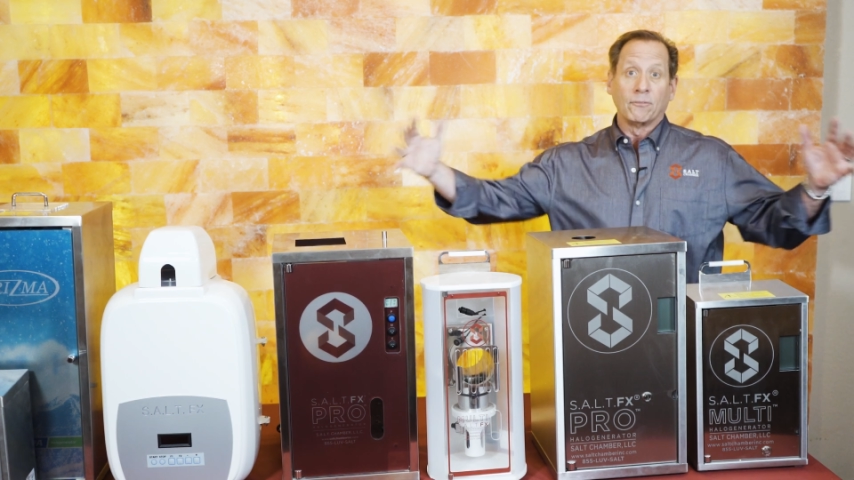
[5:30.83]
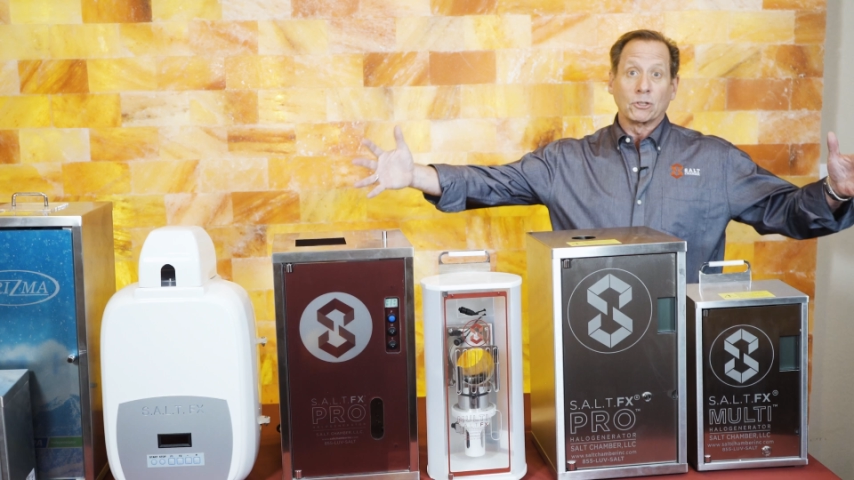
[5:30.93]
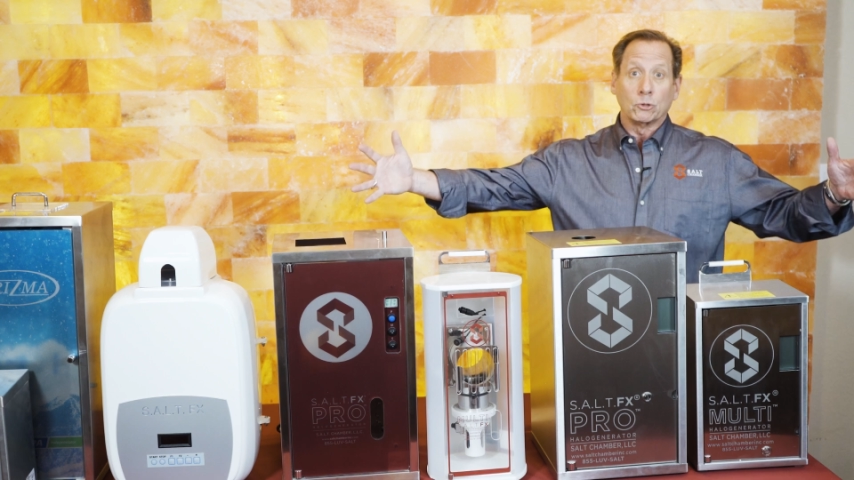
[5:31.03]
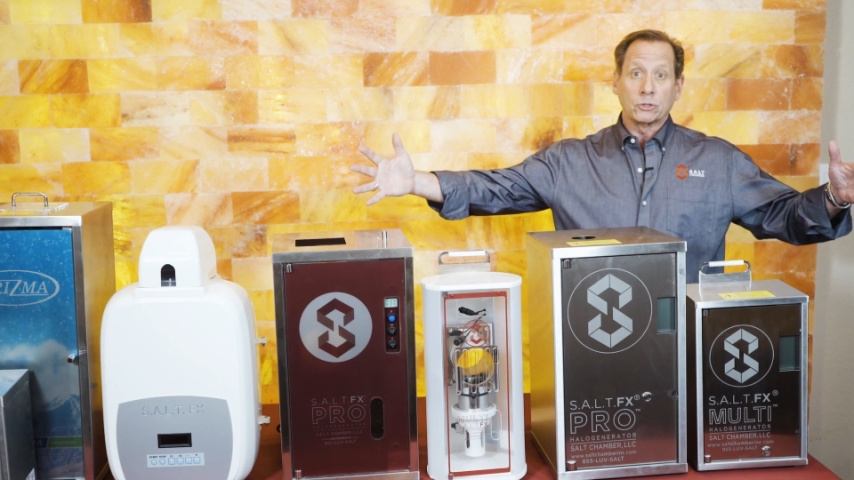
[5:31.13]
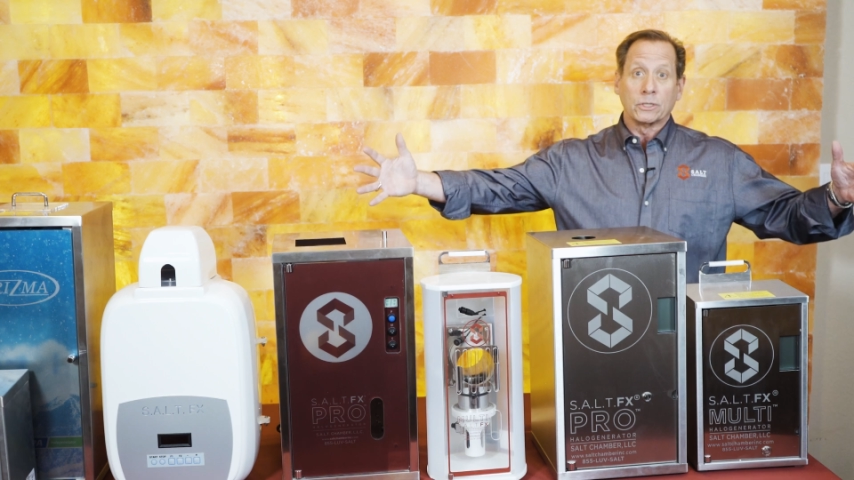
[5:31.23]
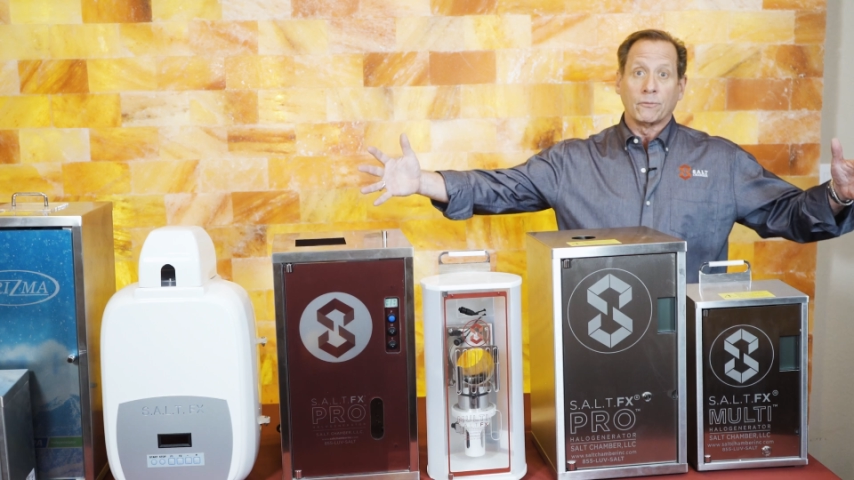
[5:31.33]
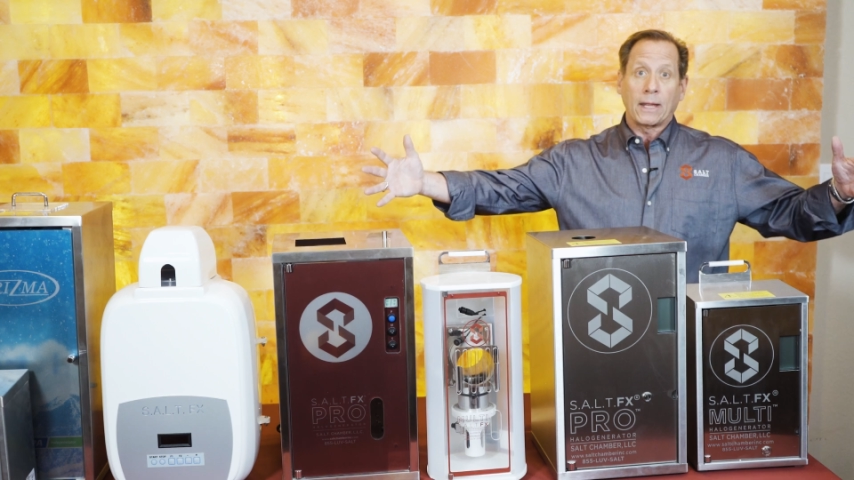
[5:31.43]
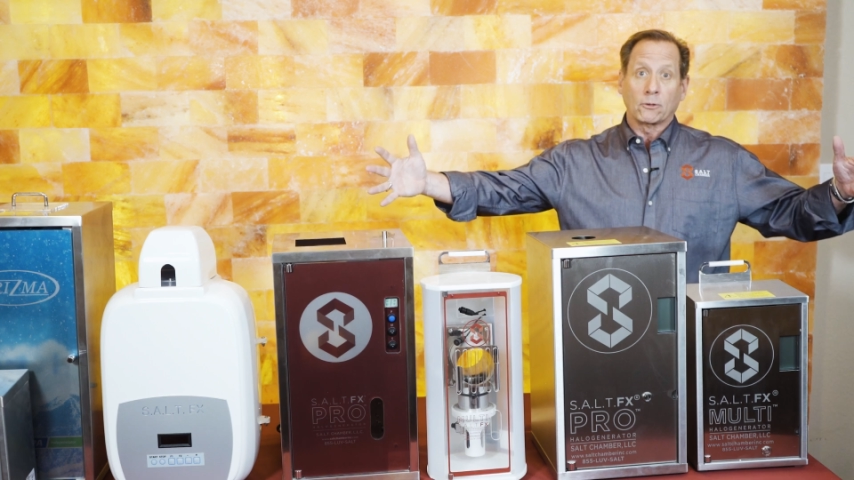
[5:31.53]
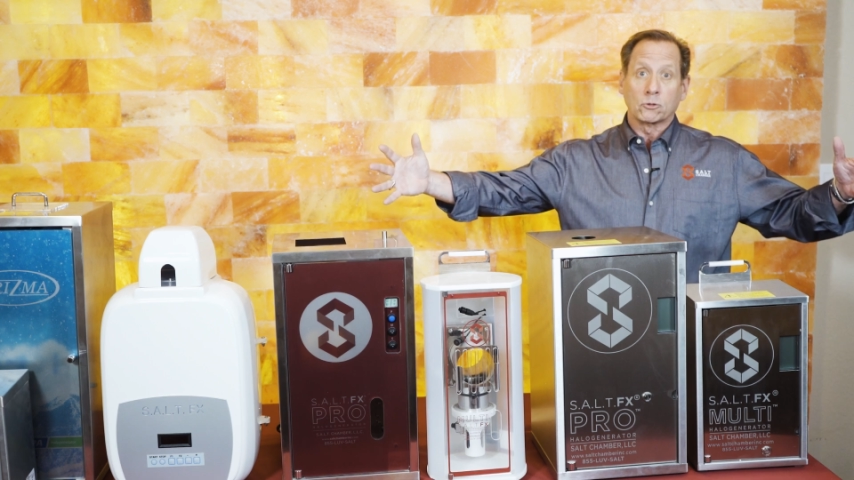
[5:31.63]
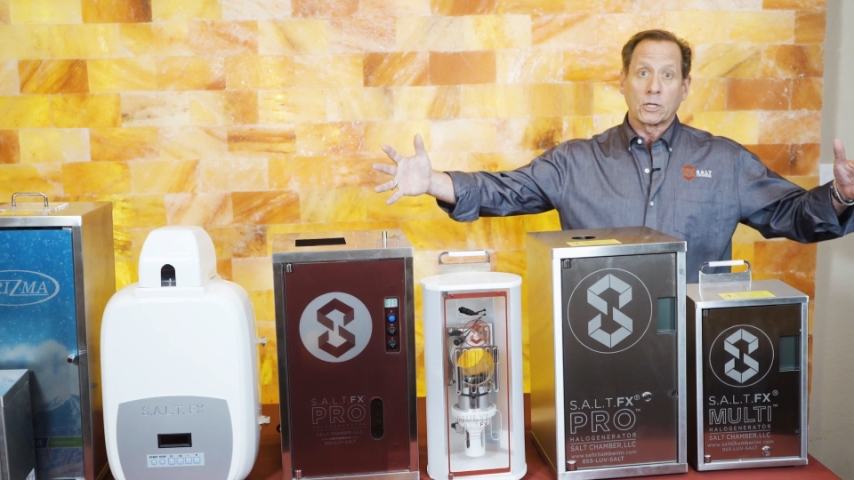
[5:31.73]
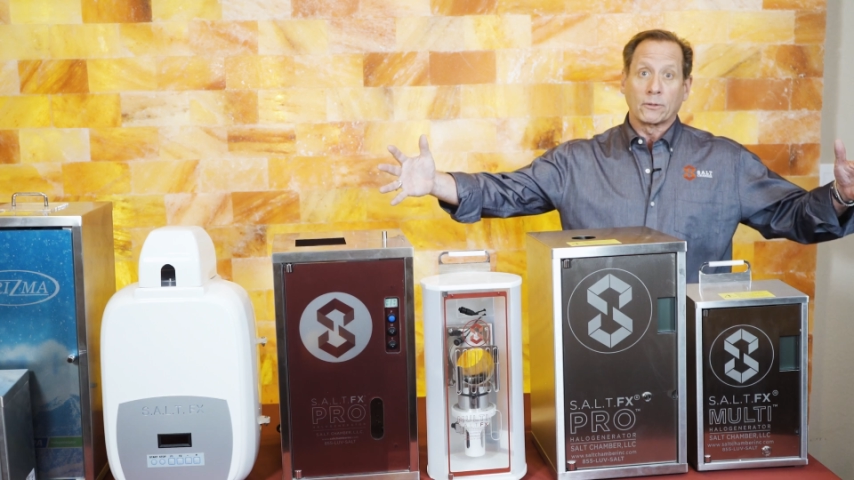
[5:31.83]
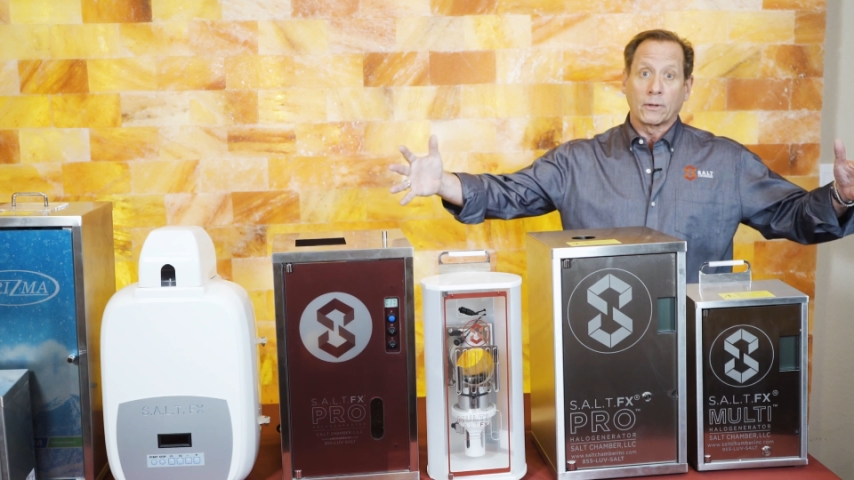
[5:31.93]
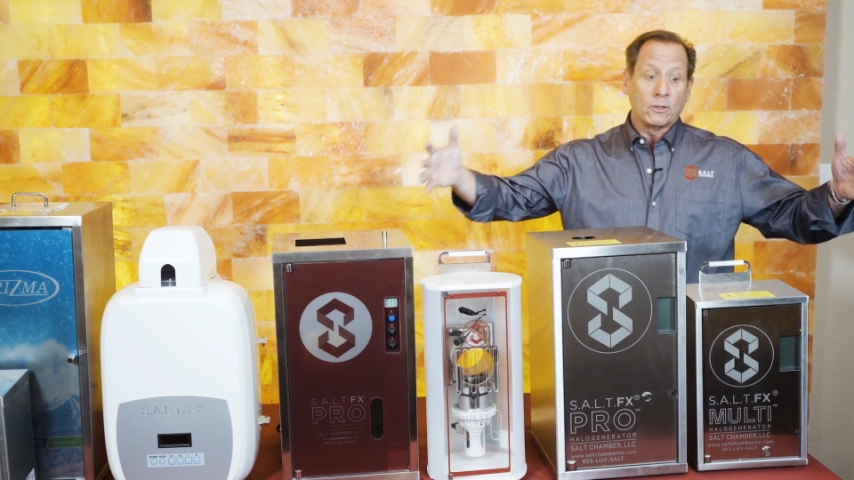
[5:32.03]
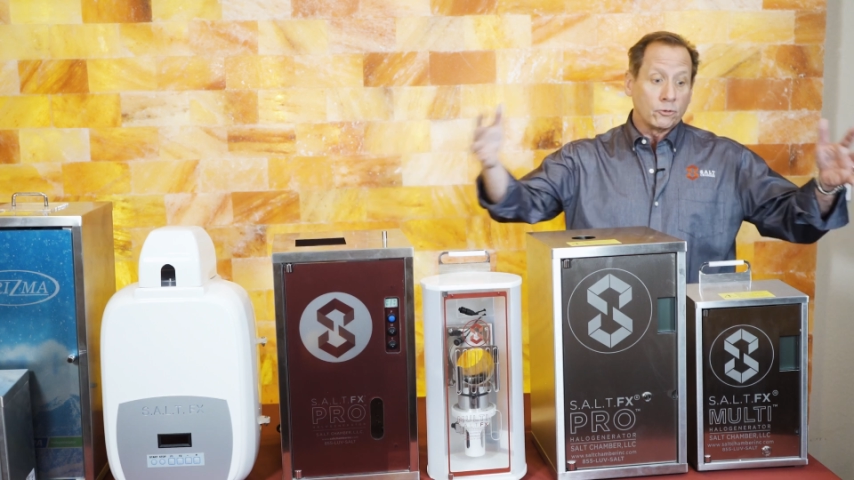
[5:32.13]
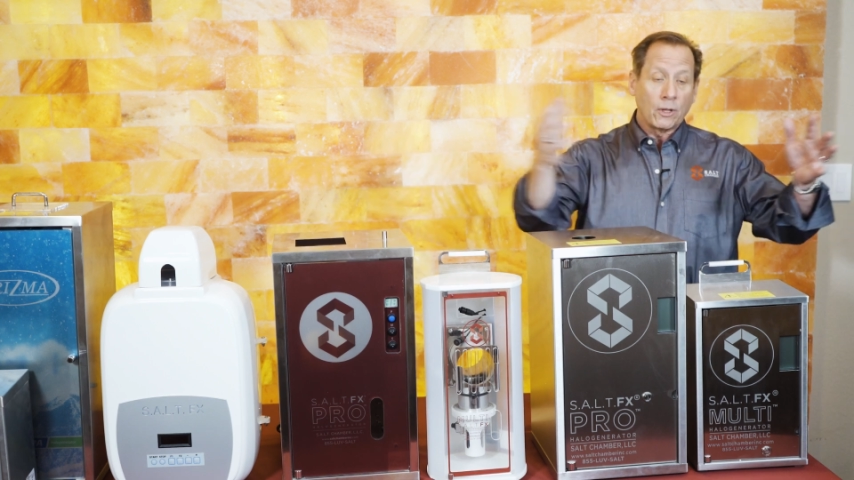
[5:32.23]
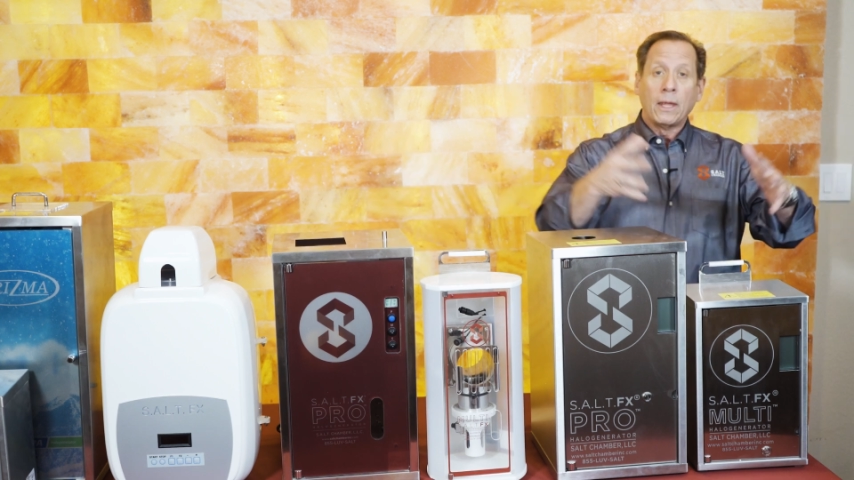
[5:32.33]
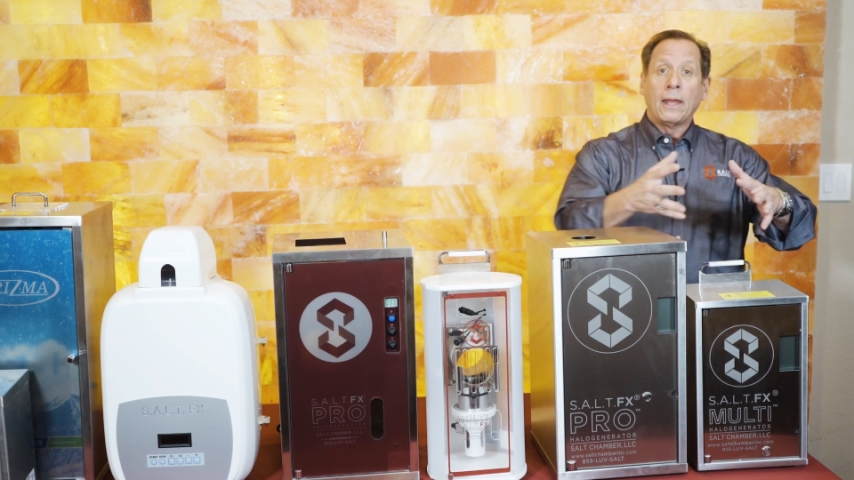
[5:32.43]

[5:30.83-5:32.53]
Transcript: evolution of halo generators,